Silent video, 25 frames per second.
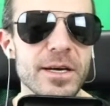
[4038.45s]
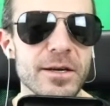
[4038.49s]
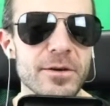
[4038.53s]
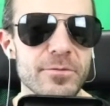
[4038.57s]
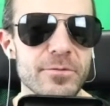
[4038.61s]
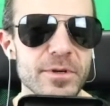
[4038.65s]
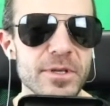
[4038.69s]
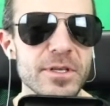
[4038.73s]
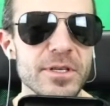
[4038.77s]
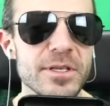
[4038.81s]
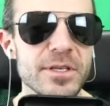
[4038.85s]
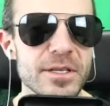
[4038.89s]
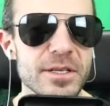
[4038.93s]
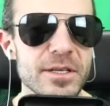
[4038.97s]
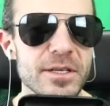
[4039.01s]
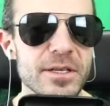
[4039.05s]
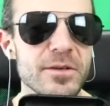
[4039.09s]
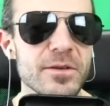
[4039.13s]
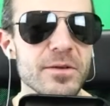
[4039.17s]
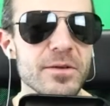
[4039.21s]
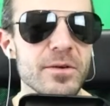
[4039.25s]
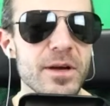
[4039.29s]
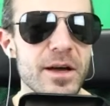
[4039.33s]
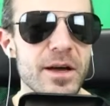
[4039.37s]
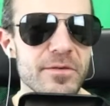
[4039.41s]
I really did it
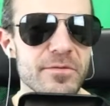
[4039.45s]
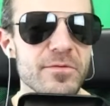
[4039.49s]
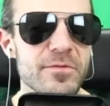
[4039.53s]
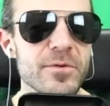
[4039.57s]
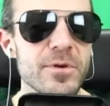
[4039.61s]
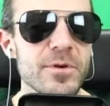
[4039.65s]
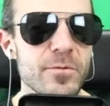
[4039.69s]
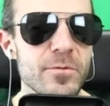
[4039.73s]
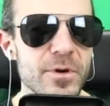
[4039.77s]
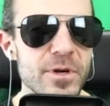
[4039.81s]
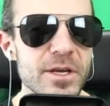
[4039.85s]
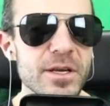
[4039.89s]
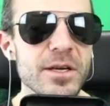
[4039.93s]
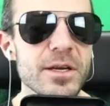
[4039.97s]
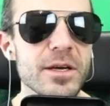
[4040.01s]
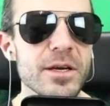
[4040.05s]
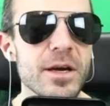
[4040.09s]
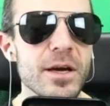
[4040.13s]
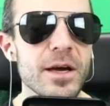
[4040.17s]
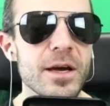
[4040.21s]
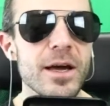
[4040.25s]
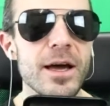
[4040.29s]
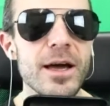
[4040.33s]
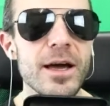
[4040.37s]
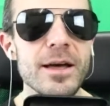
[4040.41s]
every week,
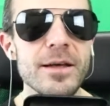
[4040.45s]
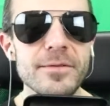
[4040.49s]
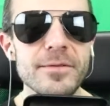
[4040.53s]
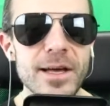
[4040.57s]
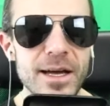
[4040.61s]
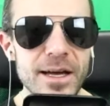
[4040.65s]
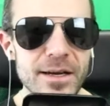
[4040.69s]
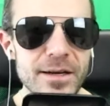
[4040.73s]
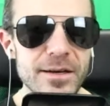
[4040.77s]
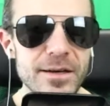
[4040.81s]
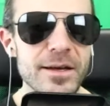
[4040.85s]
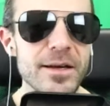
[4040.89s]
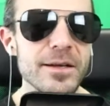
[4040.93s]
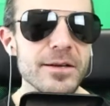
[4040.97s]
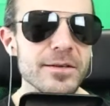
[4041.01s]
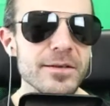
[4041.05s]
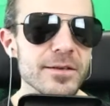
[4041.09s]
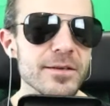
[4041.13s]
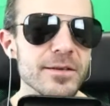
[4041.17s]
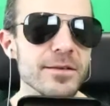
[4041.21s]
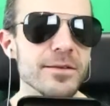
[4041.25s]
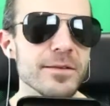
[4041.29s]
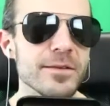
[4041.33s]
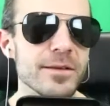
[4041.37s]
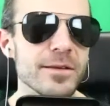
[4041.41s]
and then
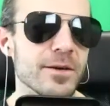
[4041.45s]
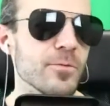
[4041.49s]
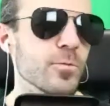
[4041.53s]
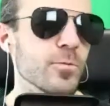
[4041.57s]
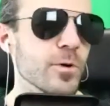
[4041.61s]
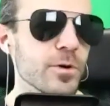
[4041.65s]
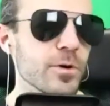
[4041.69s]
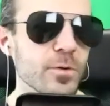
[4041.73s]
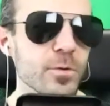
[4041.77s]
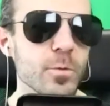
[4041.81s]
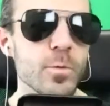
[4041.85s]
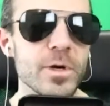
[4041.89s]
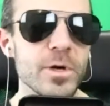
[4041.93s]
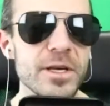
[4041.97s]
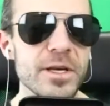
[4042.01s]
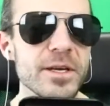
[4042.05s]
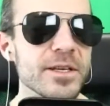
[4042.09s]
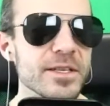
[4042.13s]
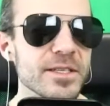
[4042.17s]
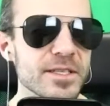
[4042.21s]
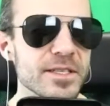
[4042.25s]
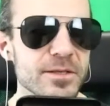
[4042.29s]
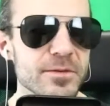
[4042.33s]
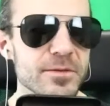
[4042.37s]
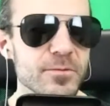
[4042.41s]
there were
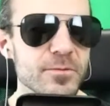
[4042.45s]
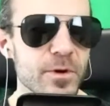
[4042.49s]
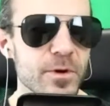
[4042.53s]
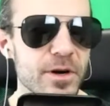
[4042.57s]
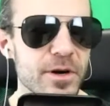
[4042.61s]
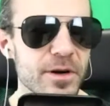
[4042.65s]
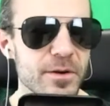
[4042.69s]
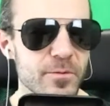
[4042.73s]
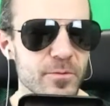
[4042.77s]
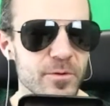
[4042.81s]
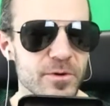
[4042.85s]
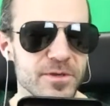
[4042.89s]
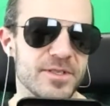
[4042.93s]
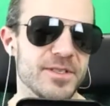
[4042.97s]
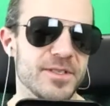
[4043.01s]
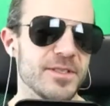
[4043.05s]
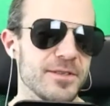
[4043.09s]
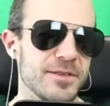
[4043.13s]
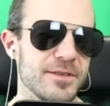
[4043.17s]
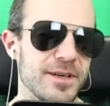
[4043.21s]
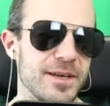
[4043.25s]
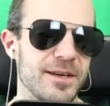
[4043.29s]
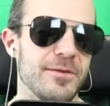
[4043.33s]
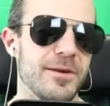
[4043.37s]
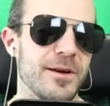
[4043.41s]
weeks where it
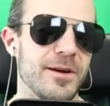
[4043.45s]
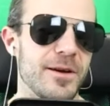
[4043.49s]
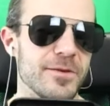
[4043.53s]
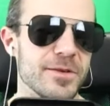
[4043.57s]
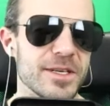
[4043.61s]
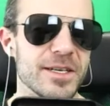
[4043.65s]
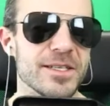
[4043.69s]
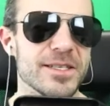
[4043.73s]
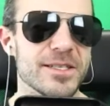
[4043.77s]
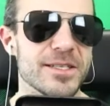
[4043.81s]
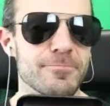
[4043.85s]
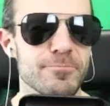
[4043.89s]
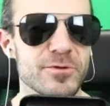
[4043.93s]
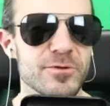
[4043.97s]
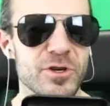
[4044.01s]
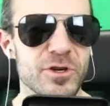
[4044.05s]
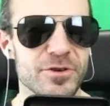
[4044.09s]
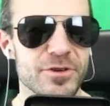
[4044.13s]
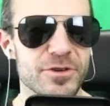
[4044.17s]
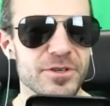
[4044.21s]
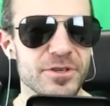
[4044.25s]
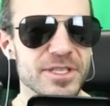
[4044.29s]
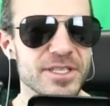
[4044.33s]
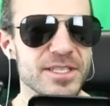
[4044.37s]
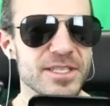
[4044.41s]
was, I guess
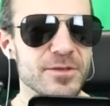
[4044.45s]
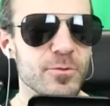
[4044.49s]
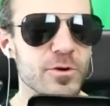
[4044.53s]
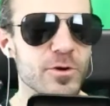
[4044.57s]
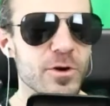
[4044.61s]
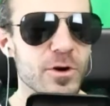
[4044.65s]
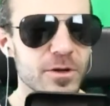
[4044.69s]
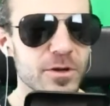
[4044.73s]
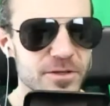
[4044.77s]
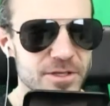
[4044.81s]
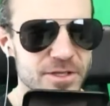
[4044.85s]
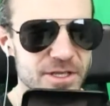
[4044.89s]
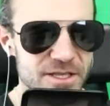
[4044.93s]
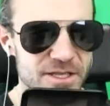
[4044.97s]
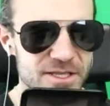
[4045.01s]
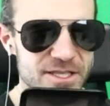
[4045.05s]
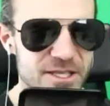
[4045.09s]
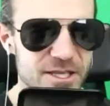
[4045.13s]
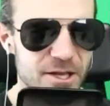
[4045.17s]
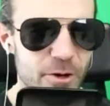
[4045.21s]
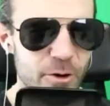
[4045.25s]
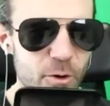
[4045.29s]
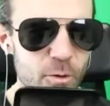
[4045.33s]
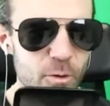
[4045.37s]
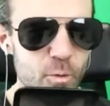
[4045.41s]
journalists would call it a
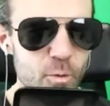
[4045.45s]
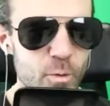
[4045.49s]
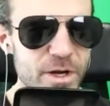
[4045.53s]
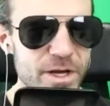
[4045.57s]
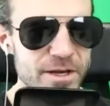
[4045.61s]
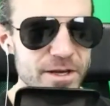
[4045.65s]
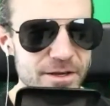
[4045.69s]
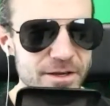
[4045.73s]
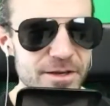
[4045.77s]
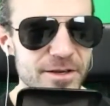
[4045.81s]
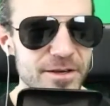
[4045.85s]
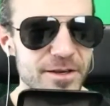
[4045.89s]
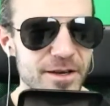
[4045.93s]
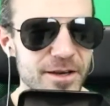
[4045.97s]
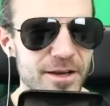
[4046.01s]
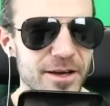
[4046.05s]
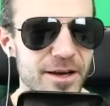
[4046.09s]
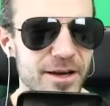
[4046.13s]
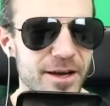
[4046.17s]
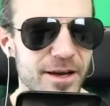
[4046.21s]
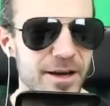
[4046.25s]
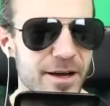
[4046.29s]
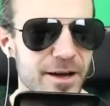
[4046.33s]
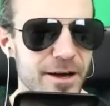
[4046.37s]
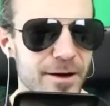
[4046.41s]
slow week,
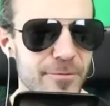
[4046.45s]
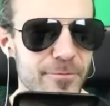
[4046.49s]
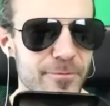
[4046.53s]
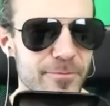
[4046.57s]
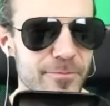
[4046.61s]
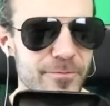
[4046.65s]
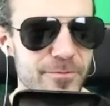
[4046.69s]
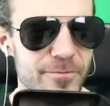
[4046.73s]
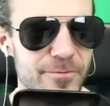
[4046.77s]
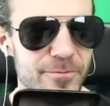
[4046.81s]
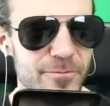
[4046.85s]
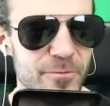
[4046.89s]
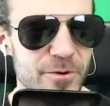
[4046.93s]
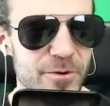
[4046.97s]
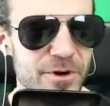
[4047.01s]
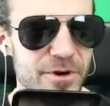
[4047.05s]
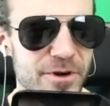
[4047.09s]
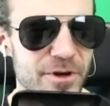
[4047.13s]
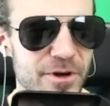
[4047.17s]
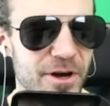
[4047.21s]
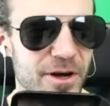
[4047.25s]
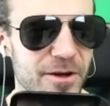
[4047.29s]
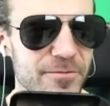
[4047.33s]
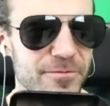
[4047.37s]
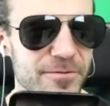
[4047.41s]
where
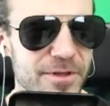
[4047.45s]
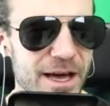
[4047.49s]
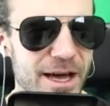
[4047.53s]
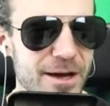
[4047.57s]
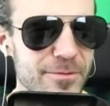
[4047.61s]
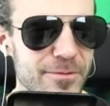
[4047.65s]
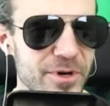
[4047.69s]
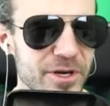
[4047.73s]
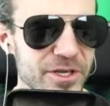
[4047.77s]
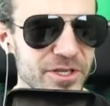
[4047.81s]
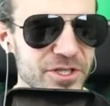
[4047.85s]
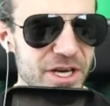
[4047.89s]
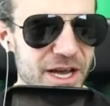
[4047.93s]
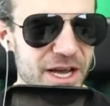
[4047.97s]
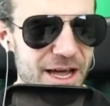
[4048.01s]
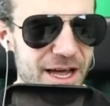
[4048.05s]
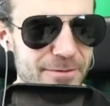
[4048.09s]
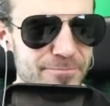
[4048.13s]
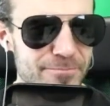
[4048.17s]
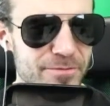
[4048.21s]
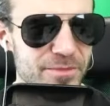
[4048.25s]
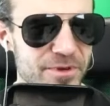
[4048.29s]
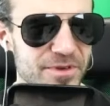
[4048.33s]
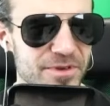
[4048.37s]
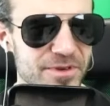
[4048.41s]
not that much
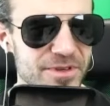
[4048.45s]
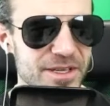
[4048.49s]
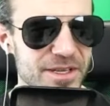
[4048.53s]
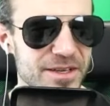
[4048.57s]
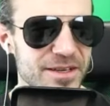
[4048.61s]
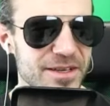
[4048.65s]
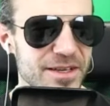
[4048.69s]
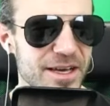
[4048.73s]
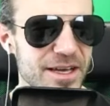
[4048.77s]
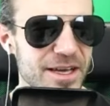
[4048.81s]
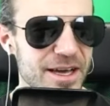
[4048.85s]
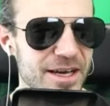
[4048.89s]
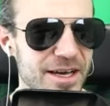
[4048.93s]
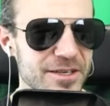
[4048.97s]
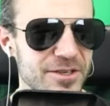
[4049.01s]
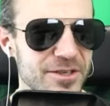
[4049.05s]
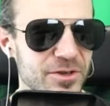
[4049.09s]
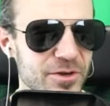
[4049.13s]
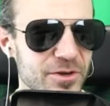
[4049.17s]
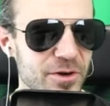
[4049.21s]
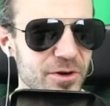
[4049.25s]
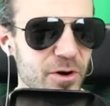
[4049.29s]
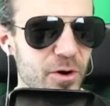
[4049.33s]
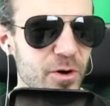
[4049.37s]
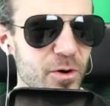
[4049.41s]
happened, and I had to
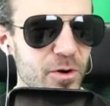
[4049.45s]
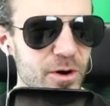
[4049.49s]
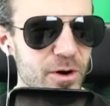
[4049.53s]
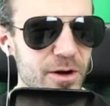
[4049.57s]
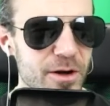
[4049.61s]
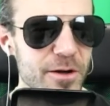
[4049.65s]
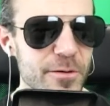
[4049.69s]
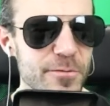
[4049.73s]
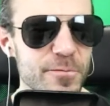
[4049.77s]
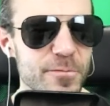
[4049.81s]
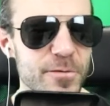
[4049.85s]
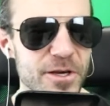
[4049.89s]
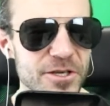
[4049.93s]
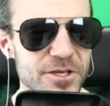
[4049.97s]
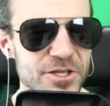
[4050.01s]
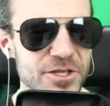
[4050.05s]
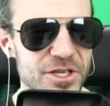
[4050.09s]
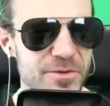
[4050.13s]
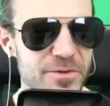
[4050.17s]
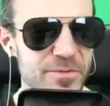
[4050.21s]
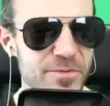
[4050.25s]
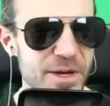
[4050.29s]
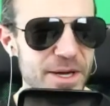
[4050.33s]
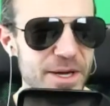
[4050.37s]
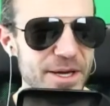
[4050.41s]
go fish
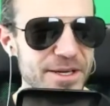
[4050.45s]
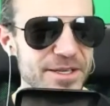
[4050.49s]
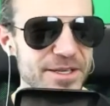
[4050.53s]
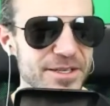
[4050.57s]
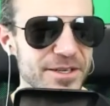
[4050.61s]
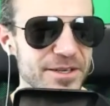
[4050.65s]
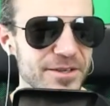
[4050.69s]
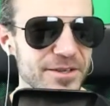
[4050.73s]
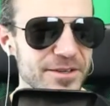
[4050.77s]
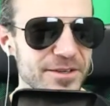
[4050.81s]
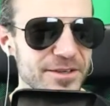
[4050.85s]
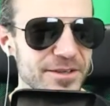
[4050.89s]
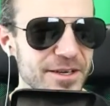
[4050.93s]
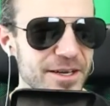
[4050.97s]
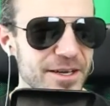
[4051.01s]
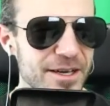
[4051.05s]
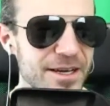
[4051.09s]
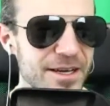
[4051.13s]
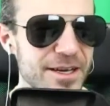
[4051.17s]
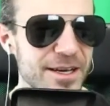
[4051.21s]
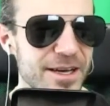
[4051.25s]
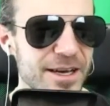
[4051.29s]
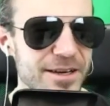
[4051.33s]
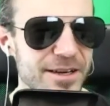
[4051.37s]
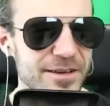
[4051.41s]
a bit on
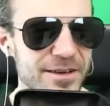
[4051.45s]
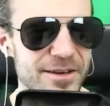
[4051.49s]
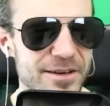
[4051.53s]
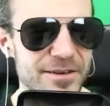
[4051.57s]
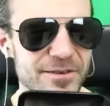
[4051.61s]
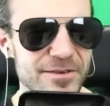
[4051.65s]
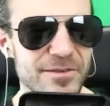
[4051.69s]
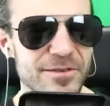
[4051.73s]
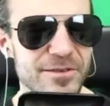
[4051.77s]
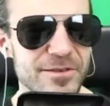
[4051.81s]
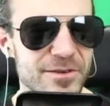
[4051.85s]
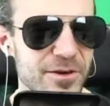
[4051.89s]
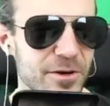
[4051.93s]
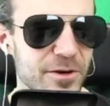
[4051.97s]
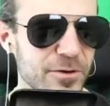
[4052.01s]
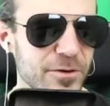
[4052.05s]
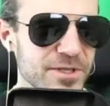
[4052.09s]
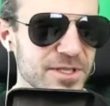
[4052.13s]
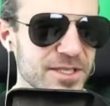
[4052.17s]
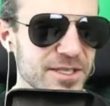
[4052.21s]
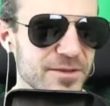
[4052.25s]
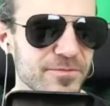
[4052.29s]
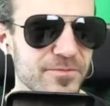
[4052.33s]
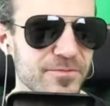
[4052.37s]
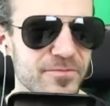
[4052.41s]
and go
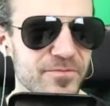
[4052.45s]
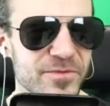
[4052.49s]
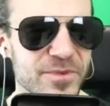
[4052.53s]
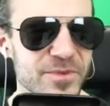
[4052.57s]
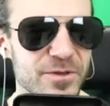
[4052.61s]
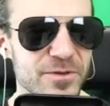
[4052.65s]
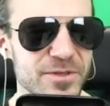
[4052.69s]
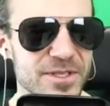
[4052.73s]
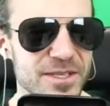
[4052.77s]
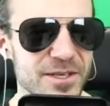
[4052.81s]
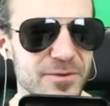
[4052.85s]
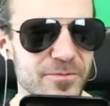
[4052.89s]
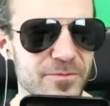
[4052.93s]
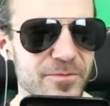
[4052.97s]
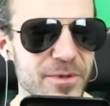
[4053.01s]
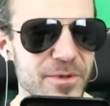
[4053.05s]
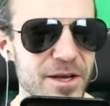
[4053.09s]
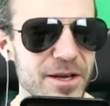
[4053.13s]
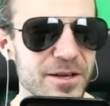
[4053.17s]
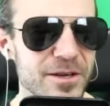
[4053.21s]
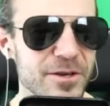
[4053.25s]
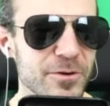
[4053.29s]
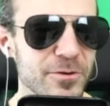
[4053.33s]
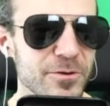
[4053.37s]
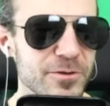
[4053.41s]

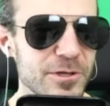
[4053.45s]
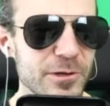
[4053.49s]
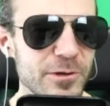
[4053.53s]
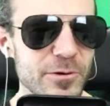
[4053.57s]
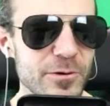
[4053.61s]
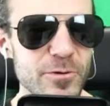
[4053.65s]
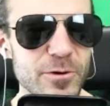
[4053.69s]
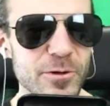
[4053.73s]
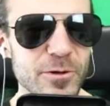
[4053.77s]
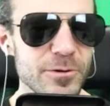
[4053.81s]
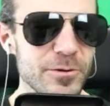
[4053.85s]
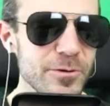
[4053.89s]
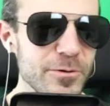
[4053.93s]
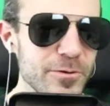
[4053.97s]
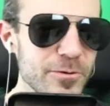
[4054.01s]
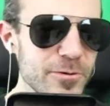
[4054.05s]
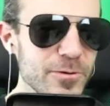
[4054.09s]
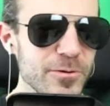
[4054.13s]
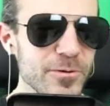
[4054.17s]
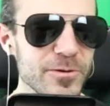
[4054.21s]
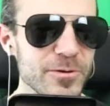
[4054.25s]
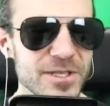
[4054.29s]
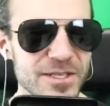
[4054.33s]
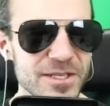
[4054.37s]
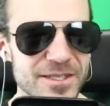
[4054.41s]
to Google
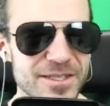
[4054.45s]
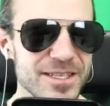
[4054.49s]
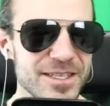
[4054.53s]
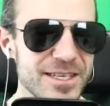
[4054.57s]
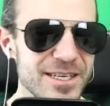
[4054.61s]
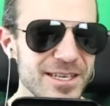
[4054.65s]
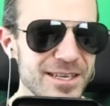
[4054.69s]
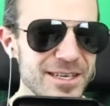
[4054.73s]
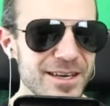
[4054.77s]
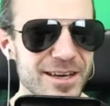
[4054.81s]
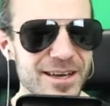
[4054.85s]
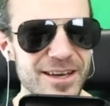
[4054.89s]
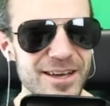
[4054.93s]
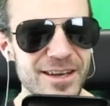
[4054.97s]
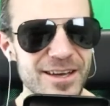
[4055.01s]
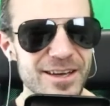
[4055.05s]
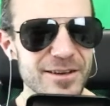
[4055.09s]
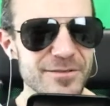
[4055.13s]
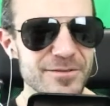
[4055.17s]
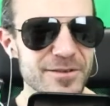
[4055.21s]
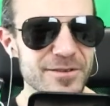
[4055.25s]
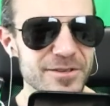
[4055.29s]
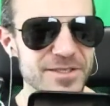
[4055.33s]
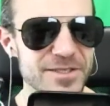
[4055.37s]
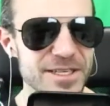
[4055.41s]
News and see
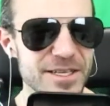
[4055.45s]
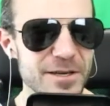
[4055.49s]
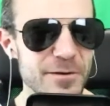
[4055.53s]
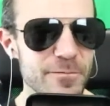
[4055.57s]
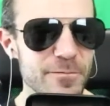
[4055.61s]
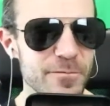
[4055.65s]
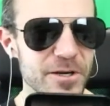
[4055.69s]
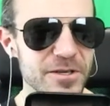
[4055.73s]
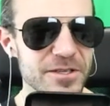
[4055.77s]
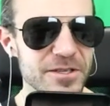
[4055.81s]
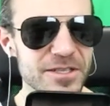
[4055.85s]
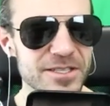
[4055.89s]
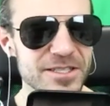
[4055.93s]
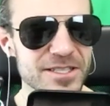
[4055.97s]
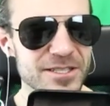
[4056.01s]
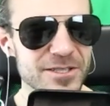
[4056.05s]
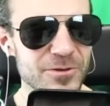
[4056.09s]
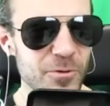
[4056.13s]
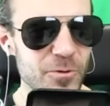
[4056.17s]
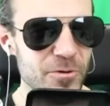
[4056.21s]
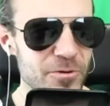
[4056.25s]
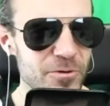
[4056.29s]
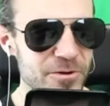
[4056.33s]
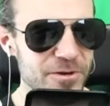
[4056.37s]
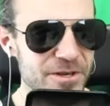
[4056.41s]
if there's any funny
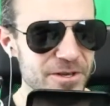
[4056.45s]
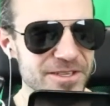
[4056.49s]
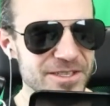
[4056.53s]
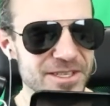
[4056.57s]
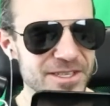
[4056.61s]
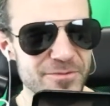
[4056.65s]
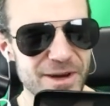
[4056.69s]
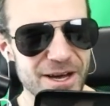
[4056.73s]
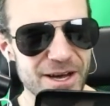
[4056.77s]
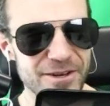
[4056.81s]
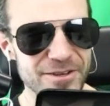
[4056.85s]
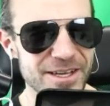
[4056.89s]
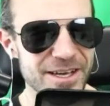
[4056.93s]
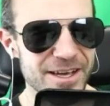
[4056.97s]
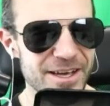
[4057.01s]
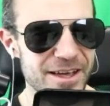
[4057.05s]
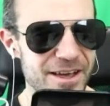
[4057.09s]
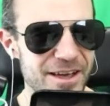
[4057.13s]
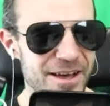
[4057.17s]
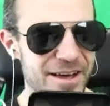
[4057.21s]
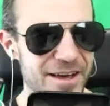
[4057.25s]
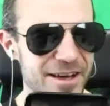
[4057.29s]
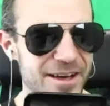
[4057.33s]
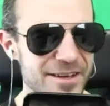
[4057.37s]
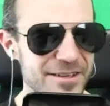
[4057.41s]
stories about
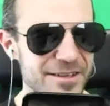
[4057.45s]
AI.